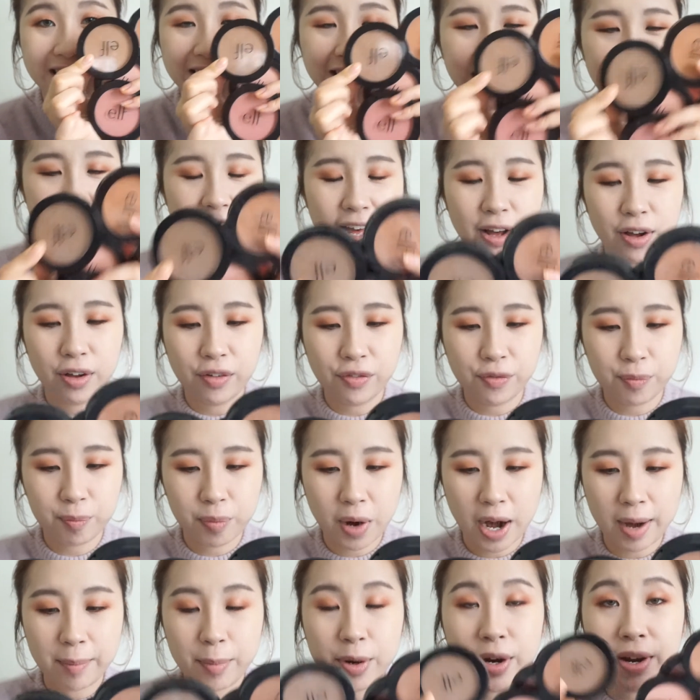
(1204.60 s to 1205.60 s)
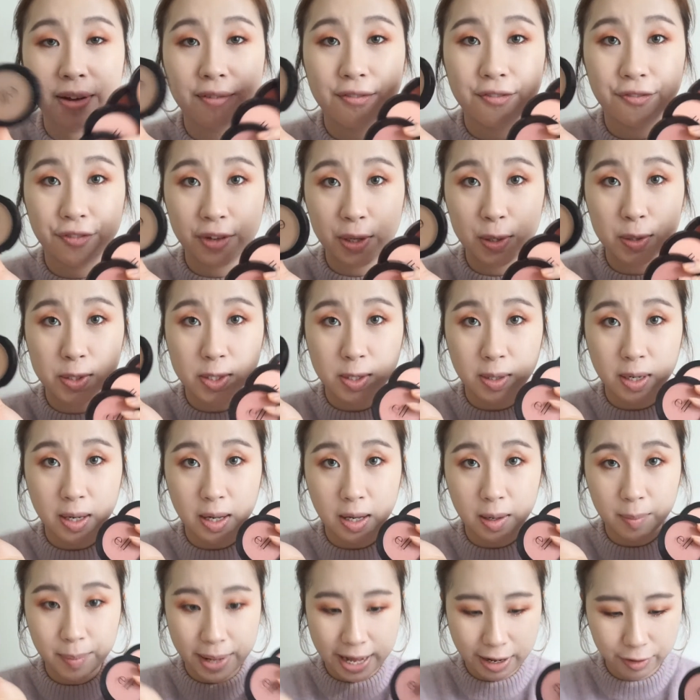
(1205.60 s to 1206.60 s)
the e.l.f. Primer Infused
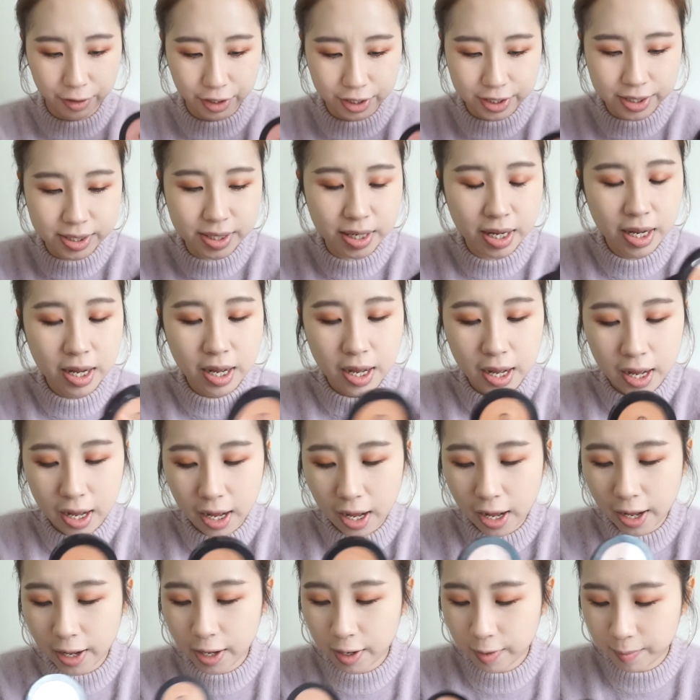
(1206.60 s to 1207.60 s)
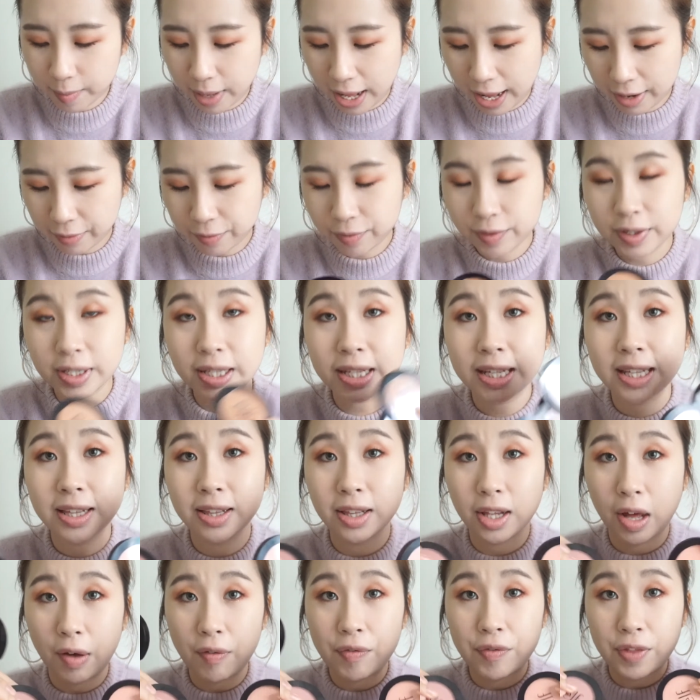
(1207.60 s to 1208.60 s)
powders. I really
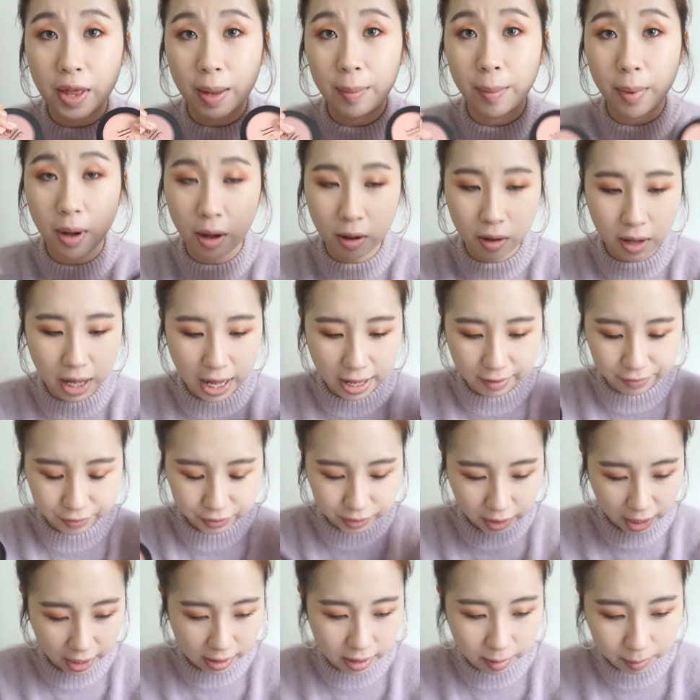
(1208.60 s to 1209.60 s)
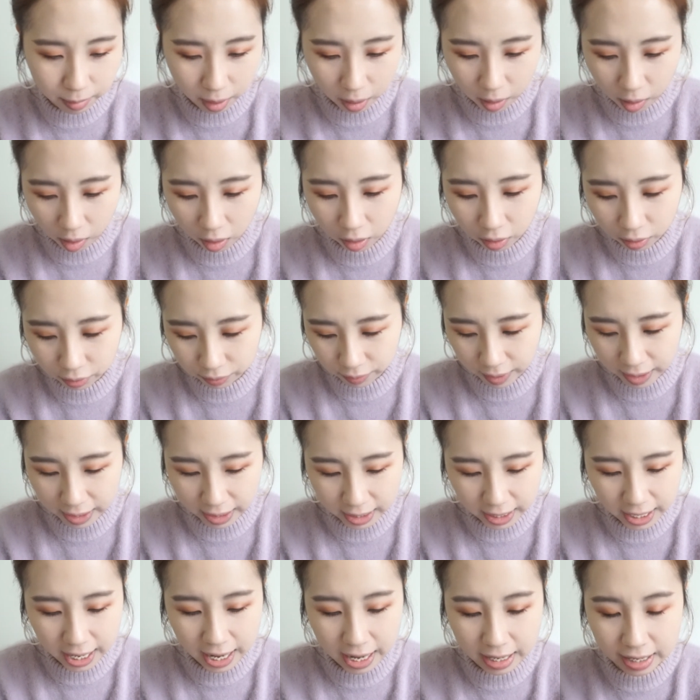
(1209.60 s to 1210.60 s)
love them all. I've tried them all
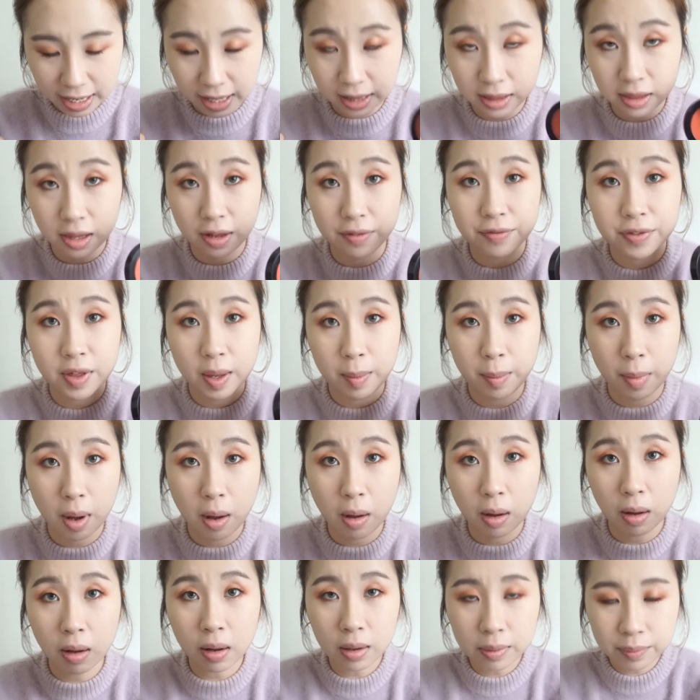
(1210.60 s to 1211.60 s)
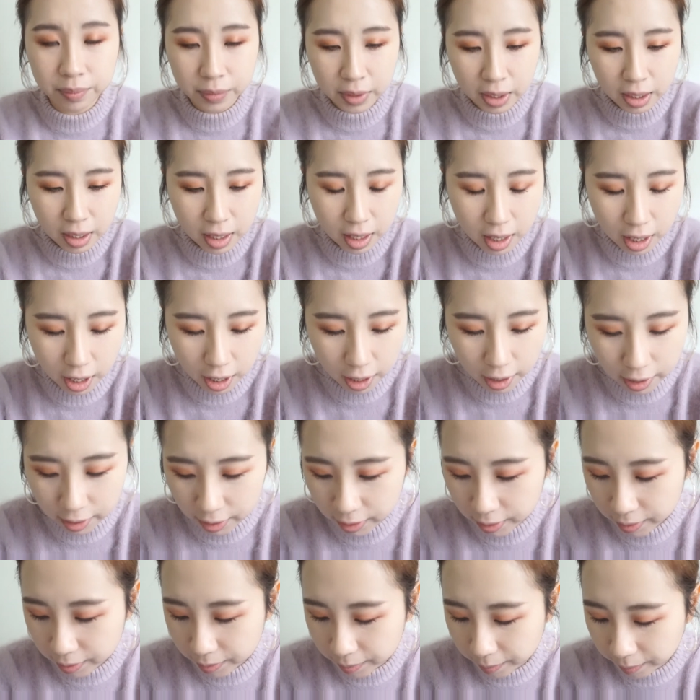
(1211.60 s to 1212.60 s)
already and I love them all.
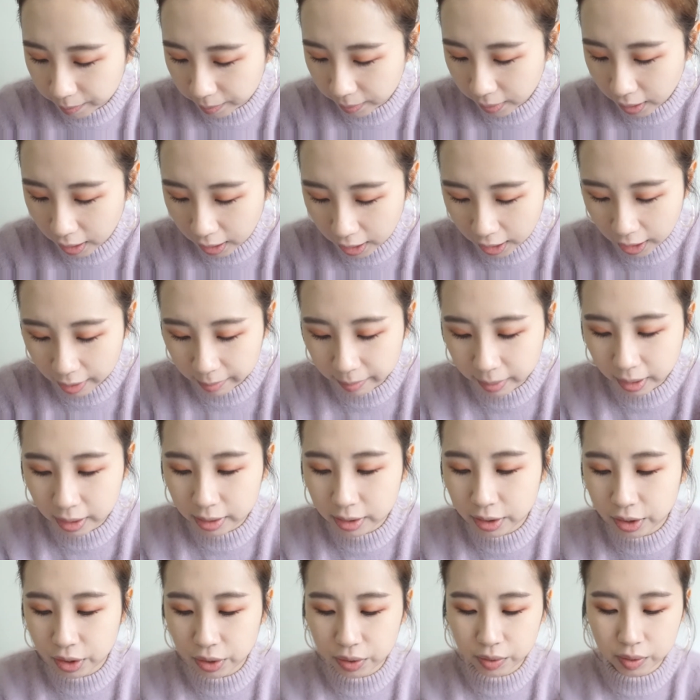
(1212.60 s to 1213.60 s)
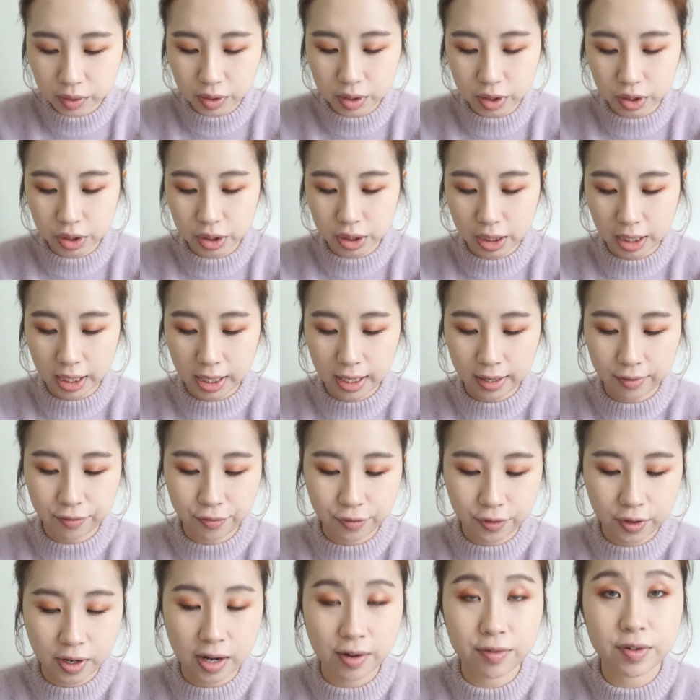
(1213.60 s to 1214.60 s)
I want to use the shade
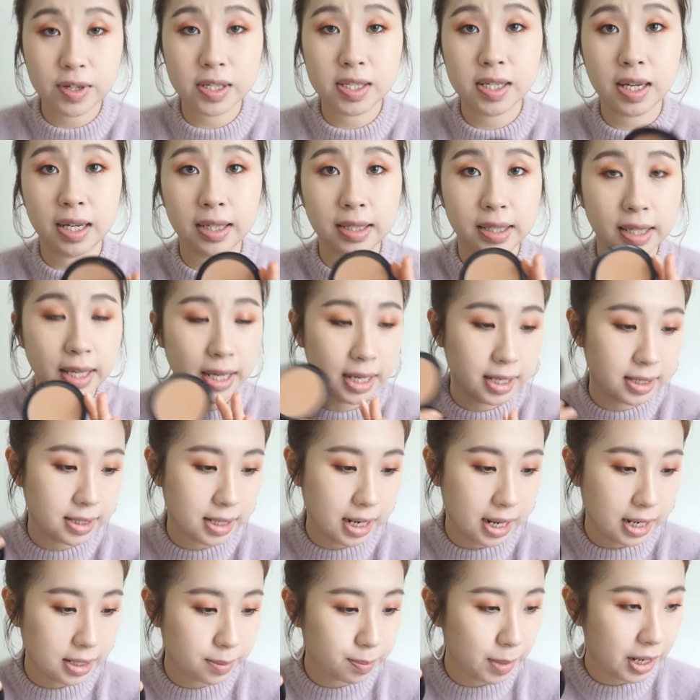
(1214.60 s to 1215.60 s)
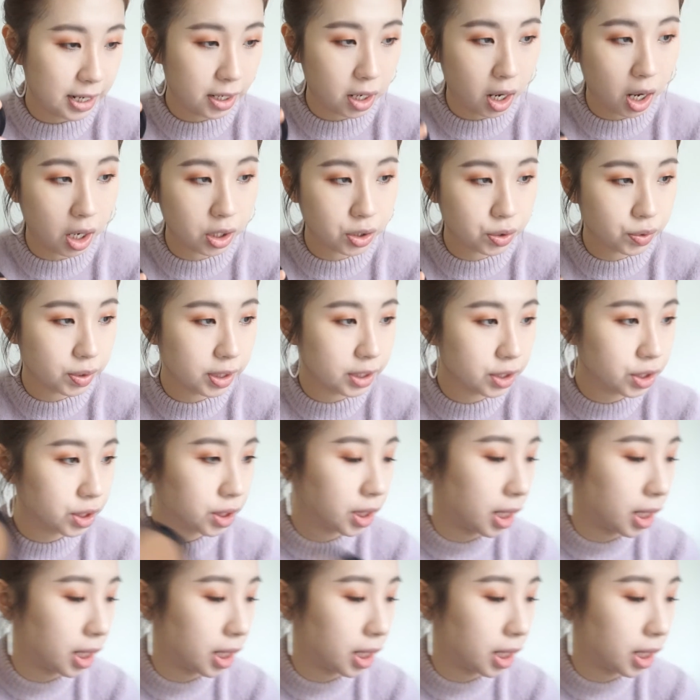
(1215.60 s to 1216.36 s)
Forever Sunkissed as my contouring